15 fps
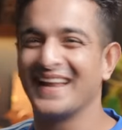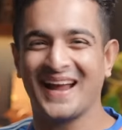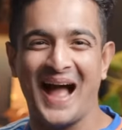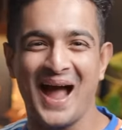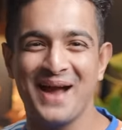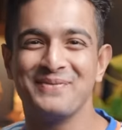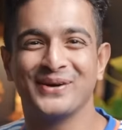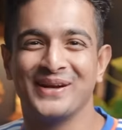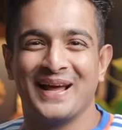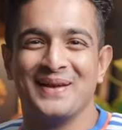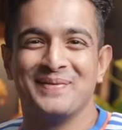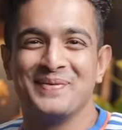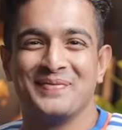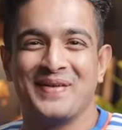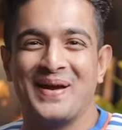like I would
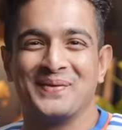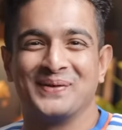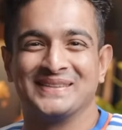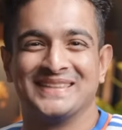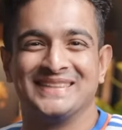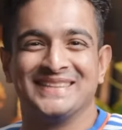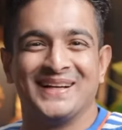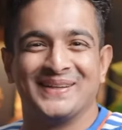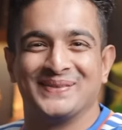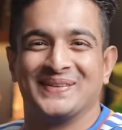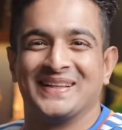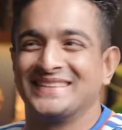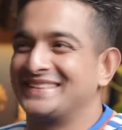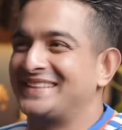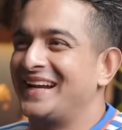help if I was in charge of
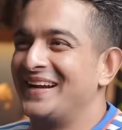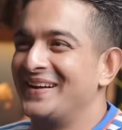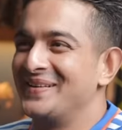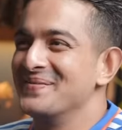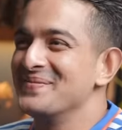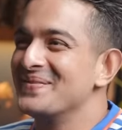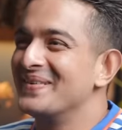that stadium. But that's